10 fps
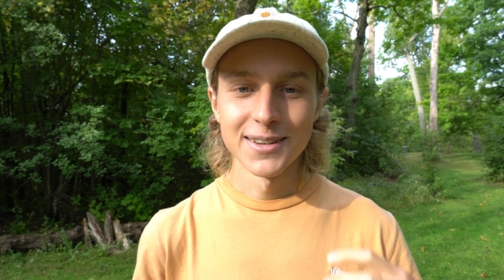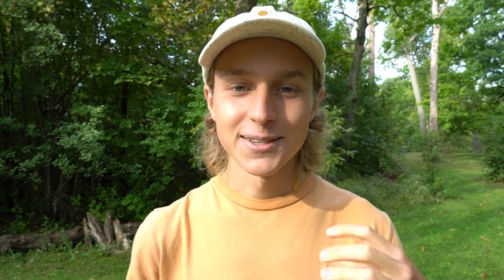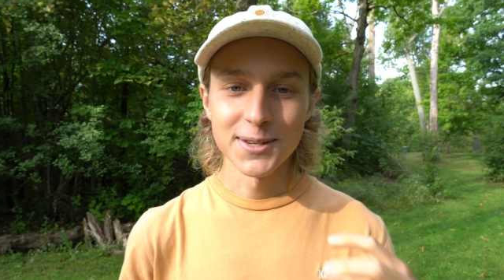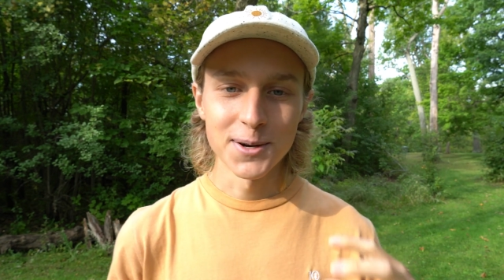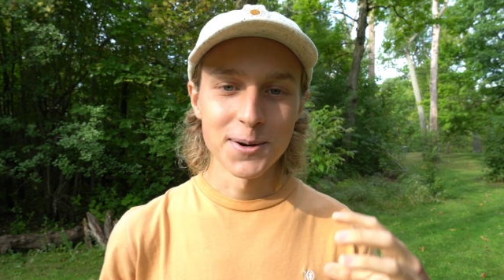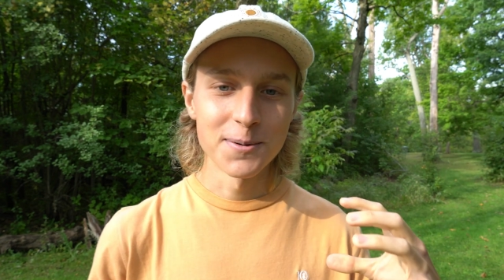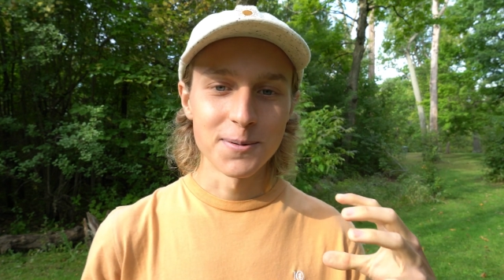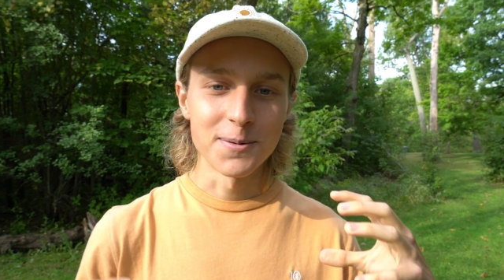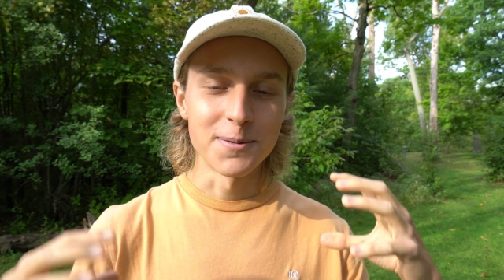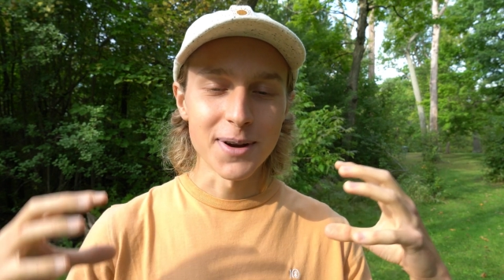So
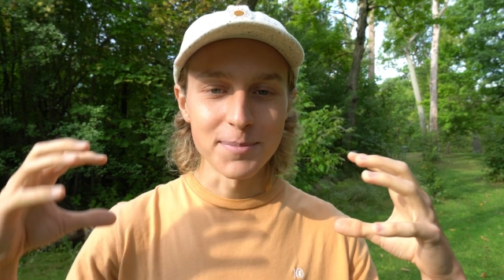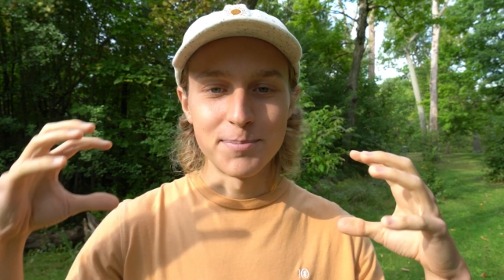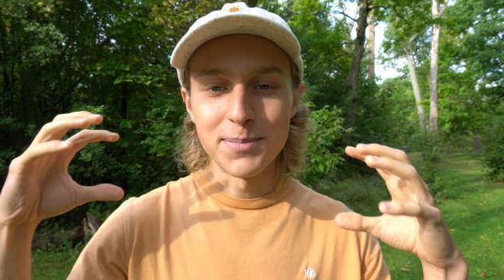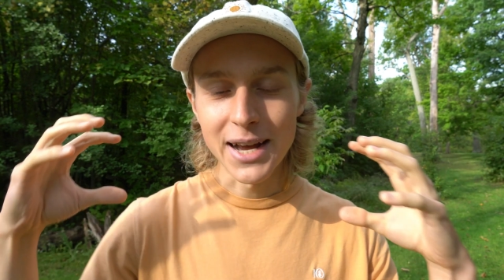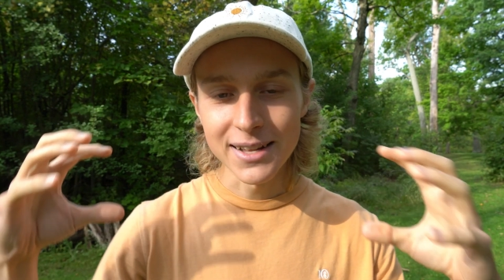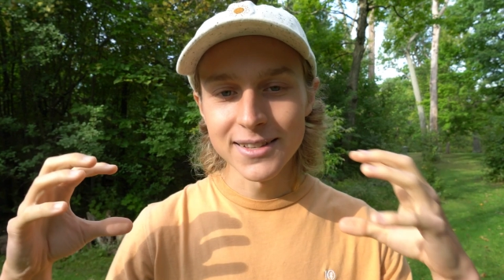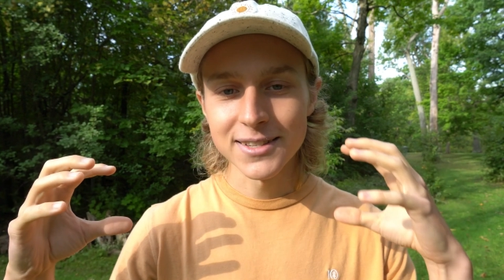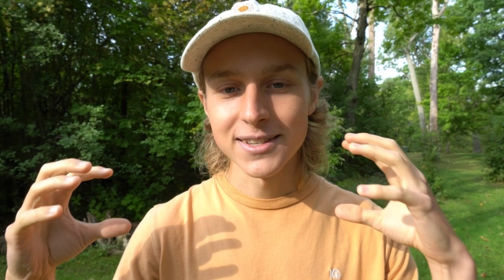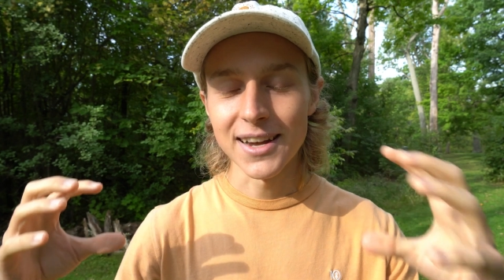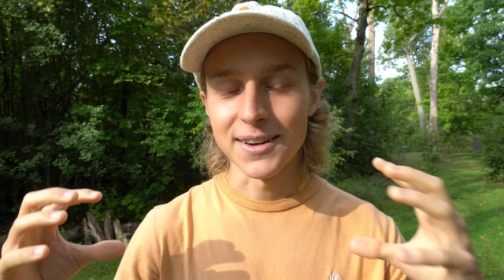we want to
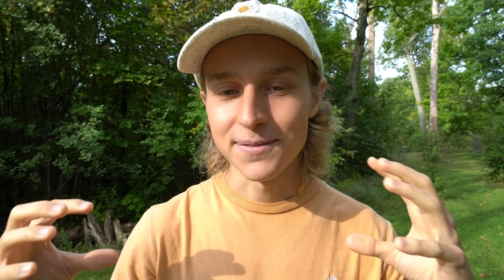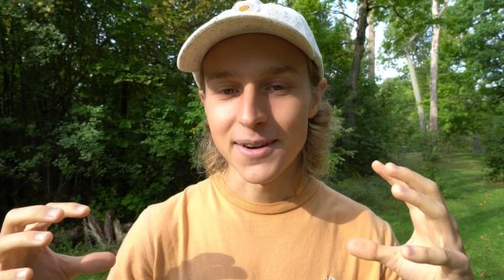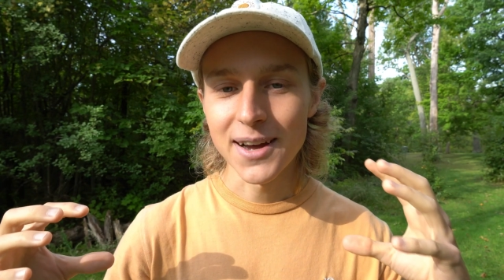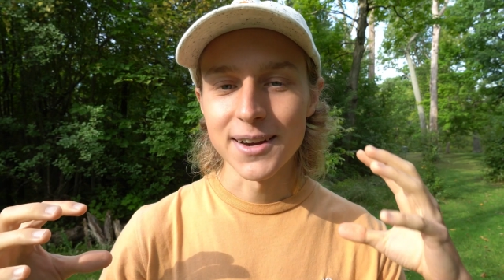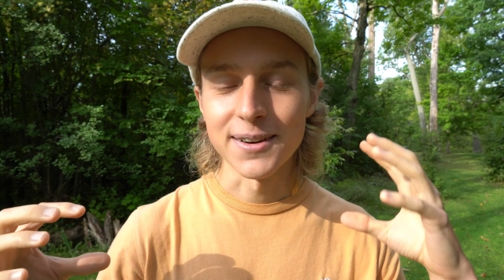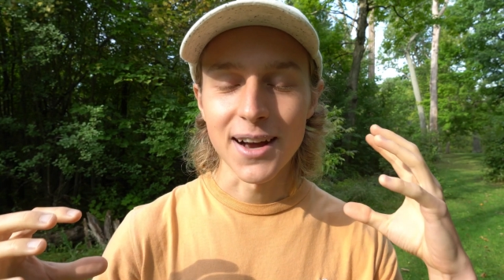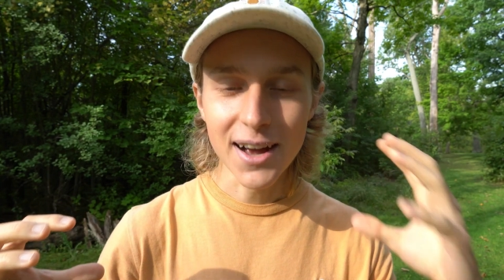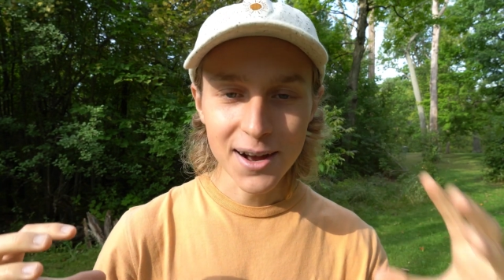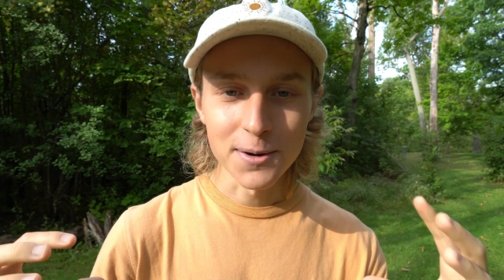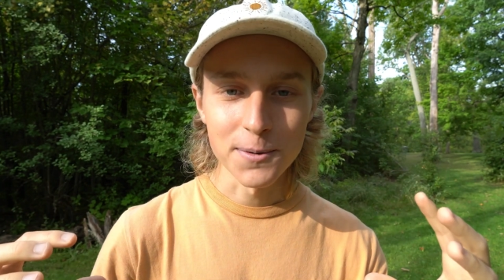balance that fire
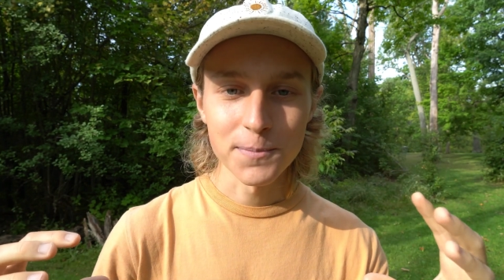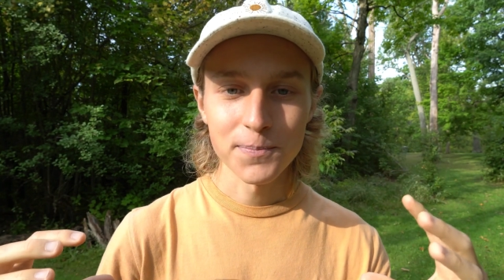out